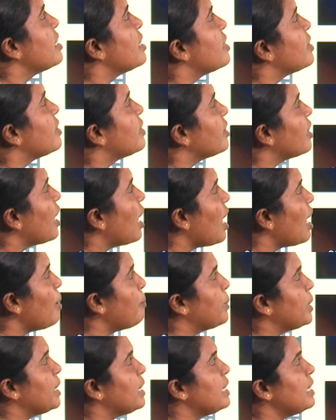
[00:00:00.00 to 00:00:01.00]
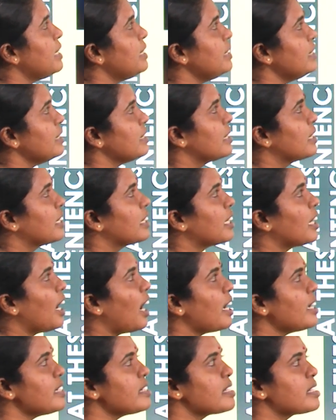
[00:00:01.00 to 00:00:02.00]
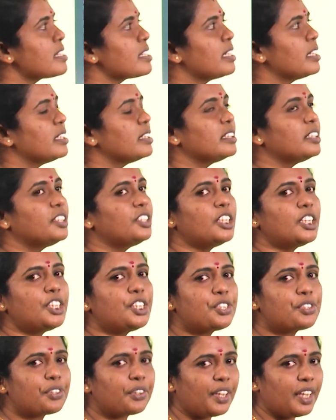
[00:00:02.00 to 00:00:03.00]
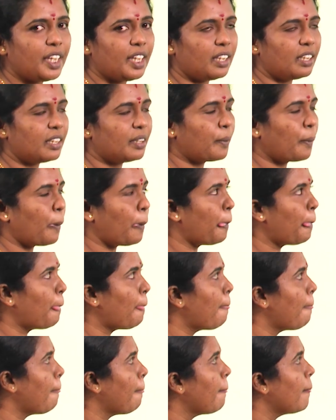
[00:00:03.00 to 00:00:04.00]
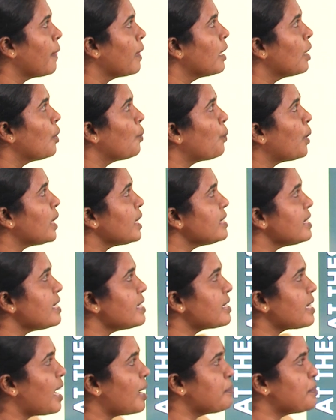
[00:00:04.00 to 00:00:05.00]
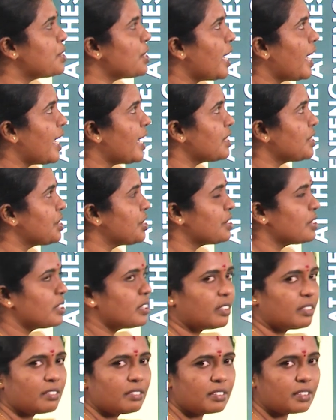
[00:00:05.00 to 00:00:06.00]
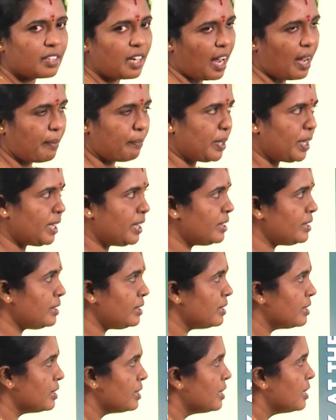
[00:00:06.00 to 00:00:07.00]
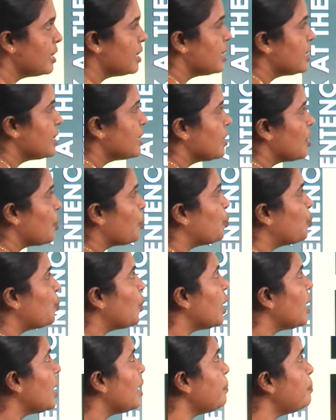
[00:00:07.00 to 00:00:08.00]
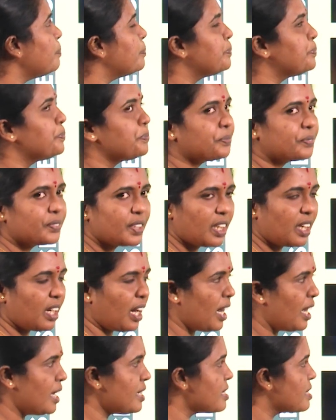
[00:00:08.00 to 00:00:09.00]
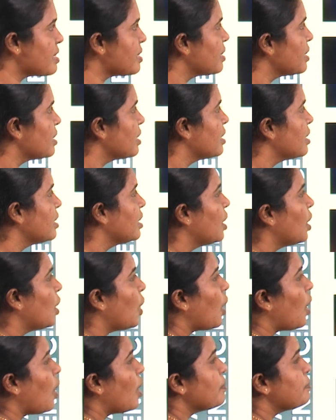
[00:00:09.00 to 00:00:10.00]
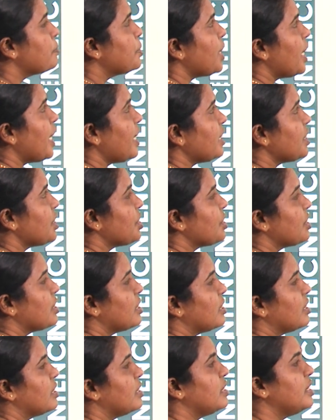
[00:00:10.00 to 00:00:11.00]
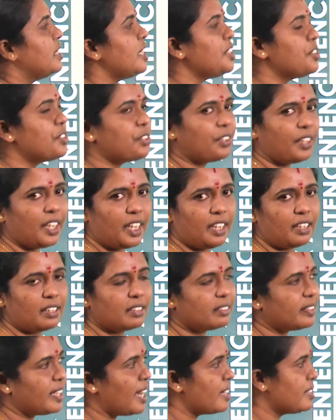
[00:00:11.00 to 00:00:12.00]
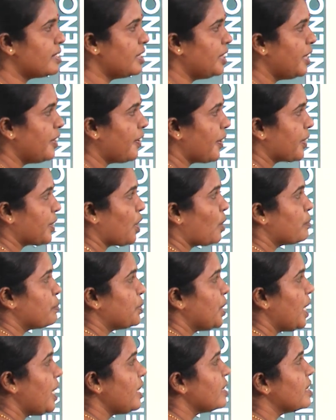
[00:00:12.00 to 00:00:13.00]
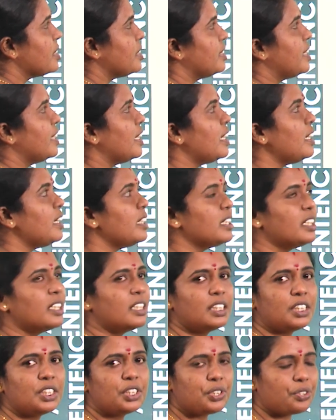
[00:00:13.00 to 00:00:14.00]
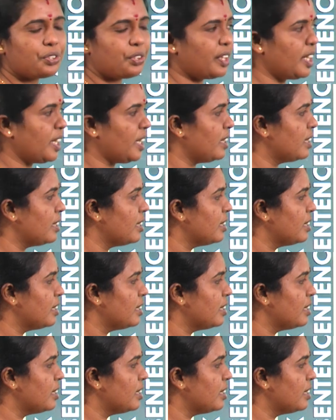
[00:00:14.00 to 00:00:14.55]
Raman cuts the tree. What is the subject? Raman. Verb, cuts. Object, the tree. There is a direct object, the tree.